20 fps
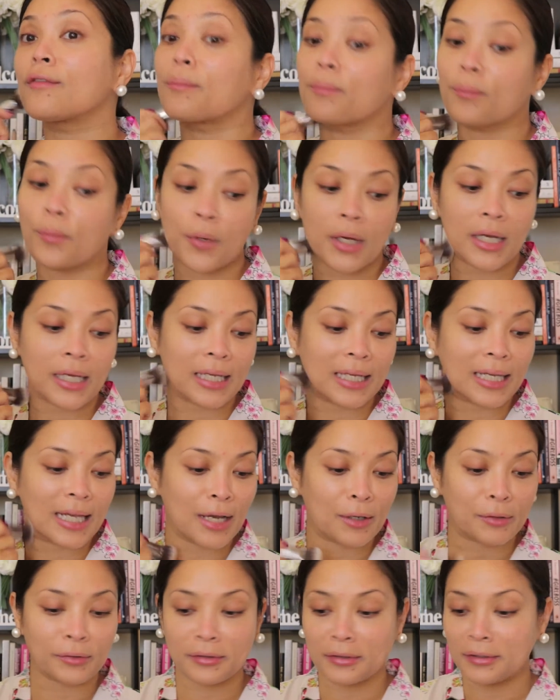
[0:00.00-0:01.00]
I'm breaking
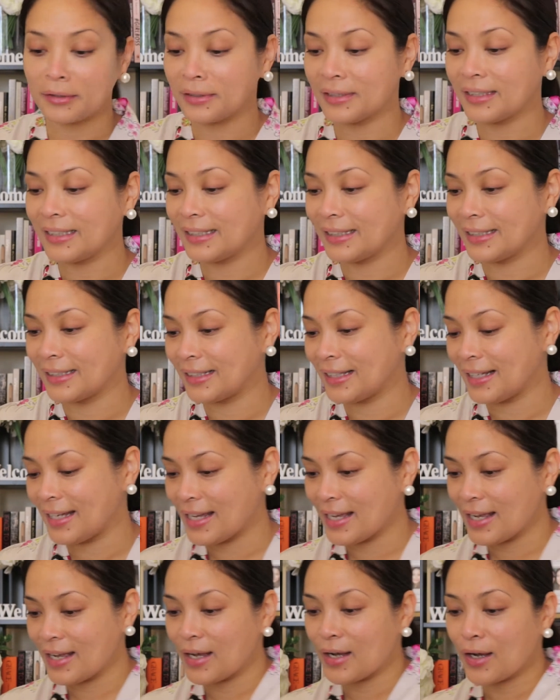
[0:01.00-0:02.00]
out.
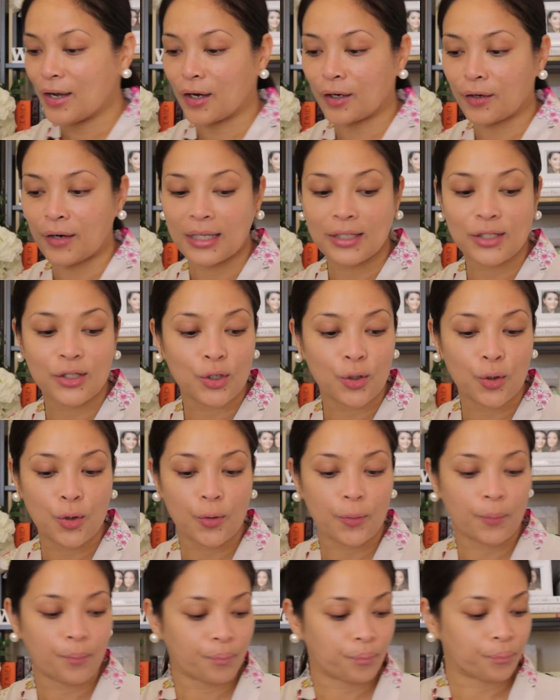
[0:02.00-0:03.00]
Alright,
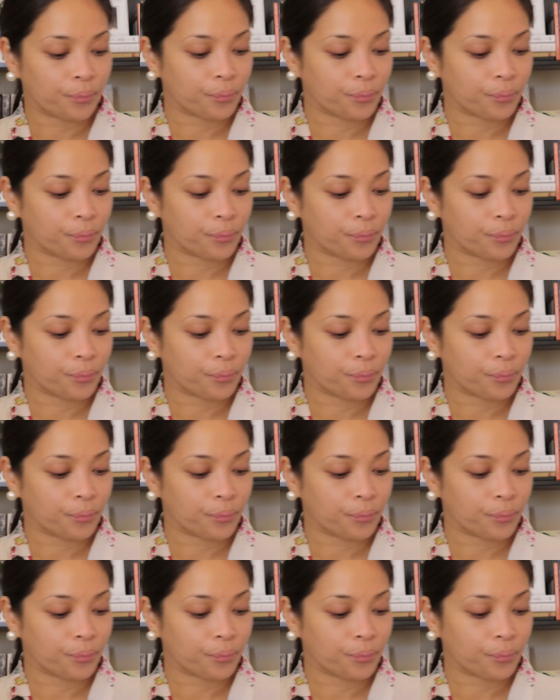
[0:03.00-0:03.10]
so